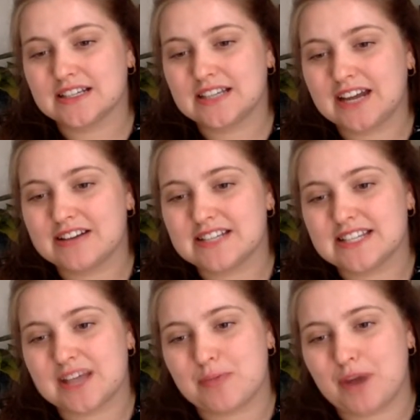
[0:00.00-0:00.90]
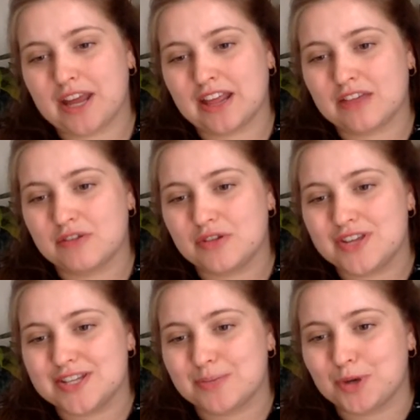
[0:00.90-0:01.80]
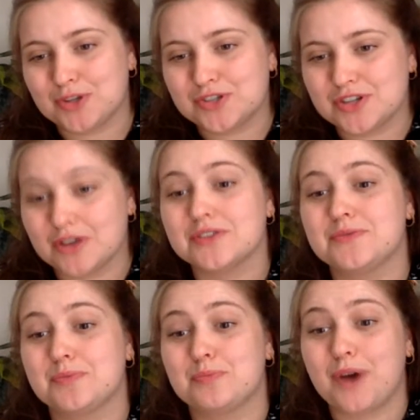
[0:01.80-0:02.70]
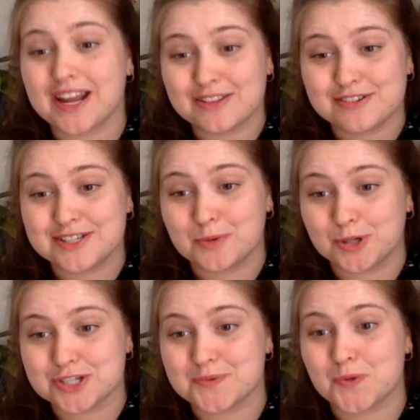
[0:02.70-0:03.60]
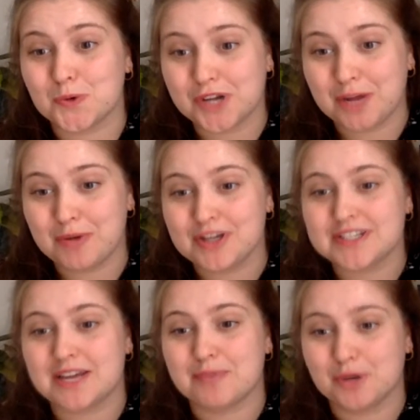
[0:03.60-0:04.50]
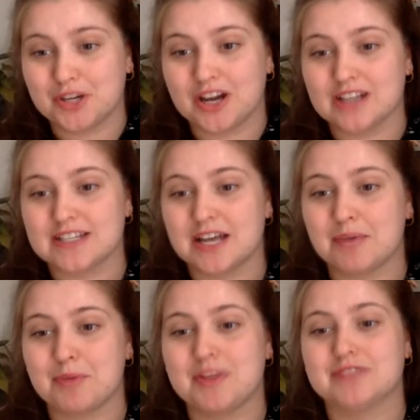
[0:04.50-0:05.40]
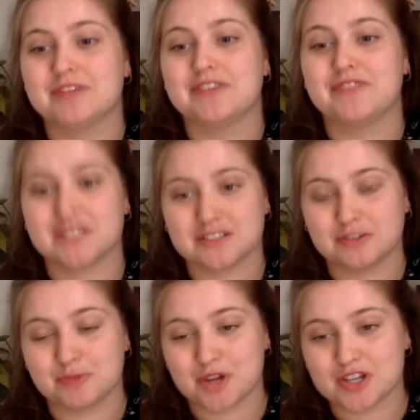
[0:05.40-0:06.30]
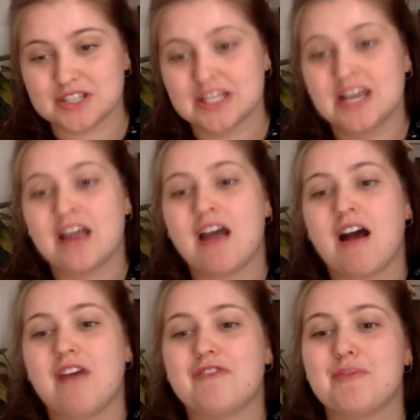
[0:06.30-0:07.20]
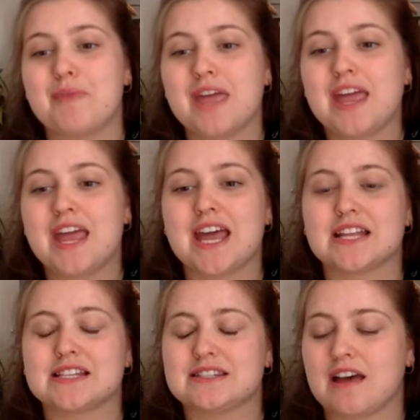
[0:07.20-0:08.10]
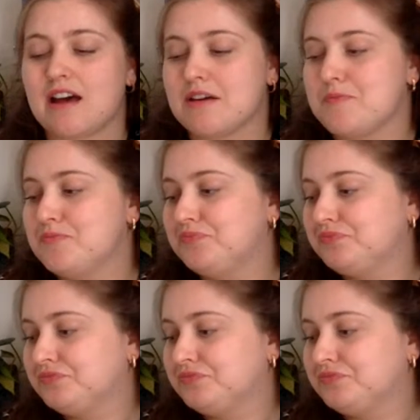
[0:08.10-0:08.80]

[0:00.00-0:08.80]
Kira says they're breaking through the subconscious with audiobooks, and podcasts are helping me to read physical books. For me, it's a